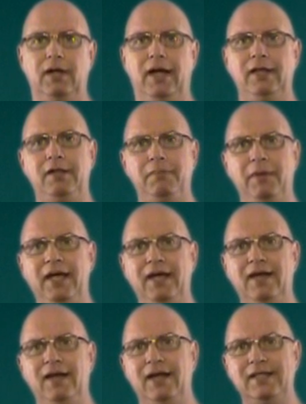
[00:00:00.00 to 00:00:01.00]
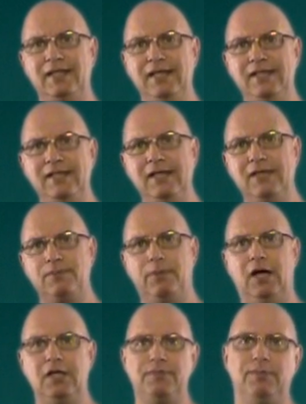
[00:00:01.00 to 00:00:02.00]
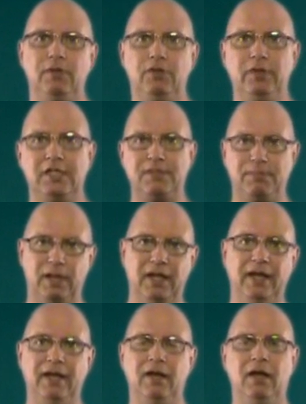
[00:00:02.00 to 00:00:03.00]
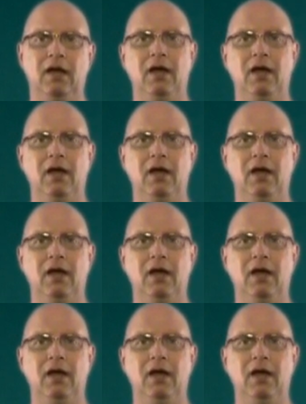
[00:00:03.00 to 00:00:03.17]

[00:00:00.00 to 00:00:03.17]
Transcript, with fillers: and to make it as easy as possible to explain,